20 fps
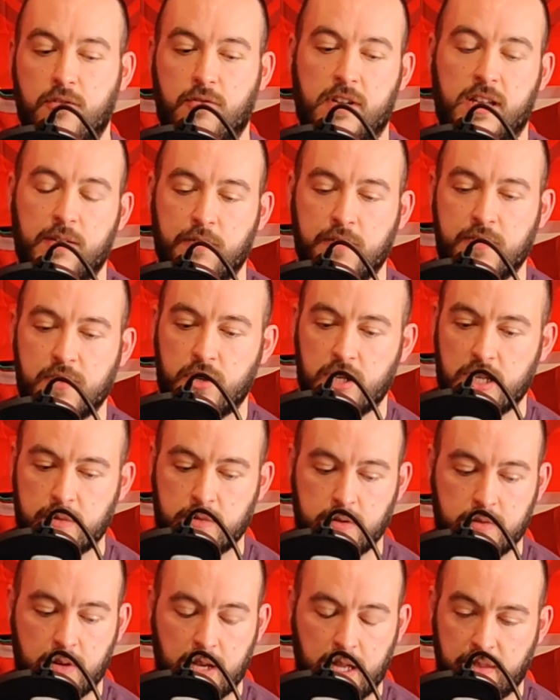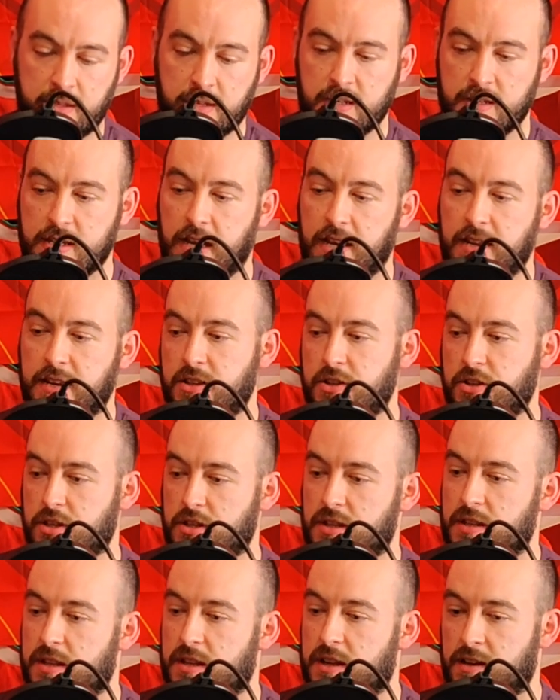though? Like we've talked about Henderson getting
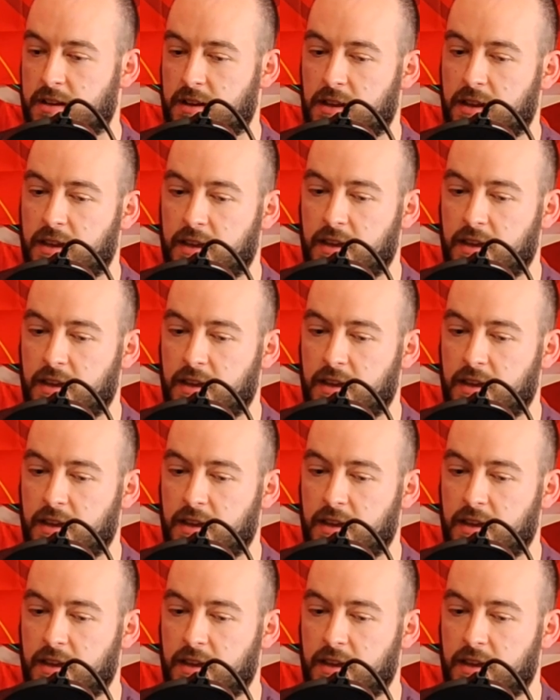injured and that.